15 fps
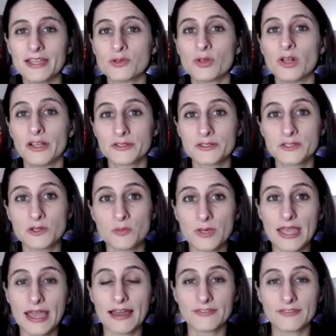and you will
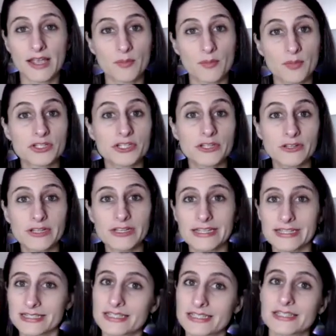also be having
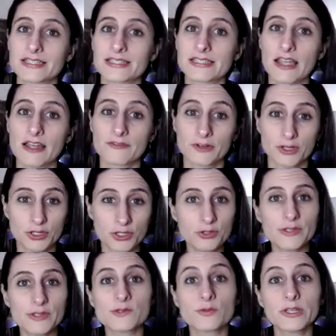opportunities to
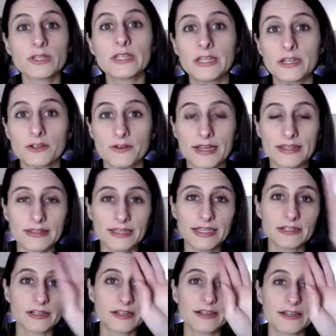discover who is really a great
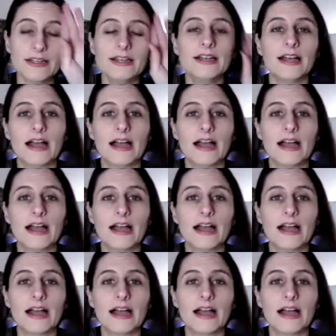leader